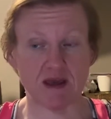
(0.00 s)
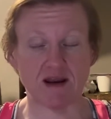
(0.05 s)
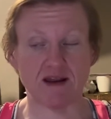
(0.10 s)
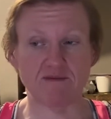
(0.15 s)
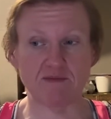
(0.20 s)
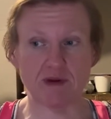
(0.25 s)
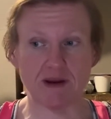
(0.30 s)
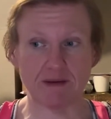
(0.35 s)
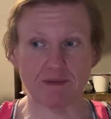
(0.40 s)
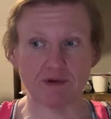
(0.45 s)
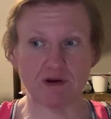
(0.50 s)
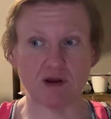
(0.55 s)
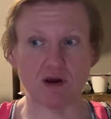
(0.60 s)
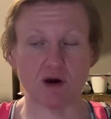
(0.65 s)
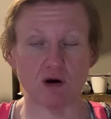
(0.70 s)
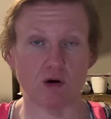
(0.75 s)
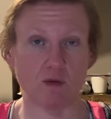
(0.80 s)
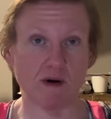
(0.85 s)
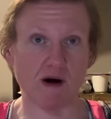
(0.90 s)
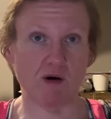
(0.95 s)
and I've been able to
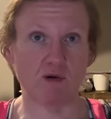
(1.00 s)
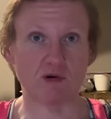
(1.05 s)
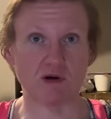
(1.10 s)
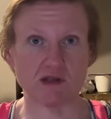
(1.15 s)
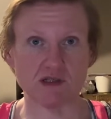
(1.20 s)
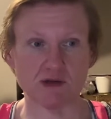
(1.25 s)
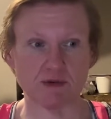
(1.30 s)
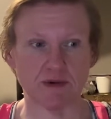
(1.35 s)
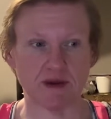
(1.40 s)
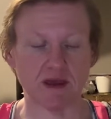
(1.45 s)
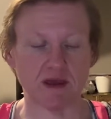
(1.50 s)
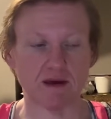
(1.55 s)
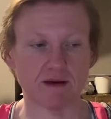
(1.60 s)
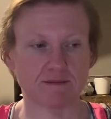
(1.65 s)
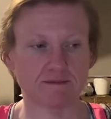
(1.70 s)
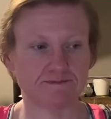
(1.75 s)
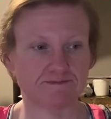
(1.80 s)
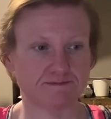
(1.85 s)
go about once a week